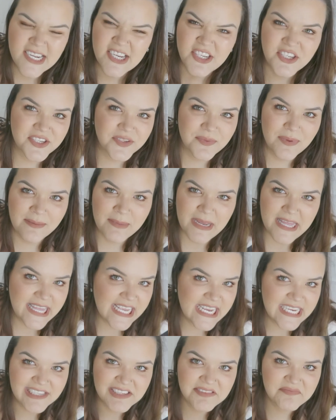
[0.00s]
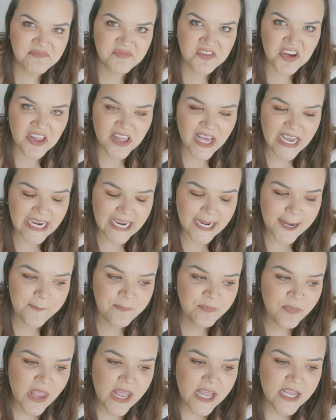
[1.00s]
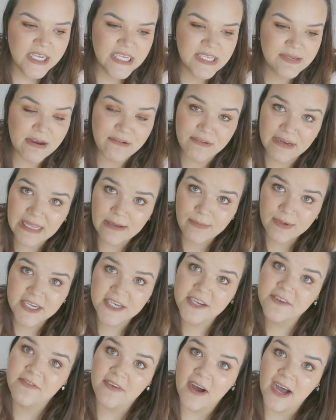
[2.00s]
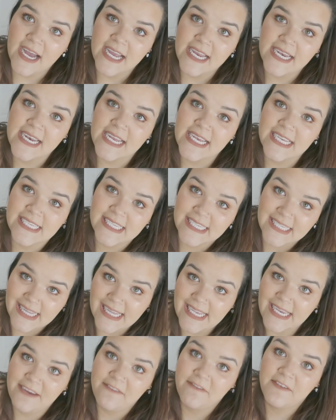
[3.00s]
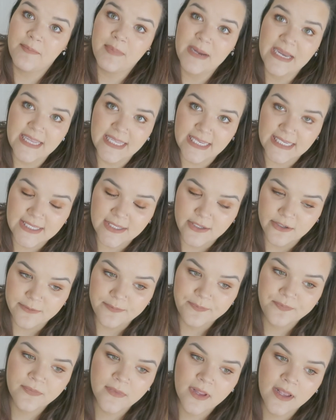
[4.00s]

Just one of my things, don't like it. So I really wanted to find a sleeved bathing suit.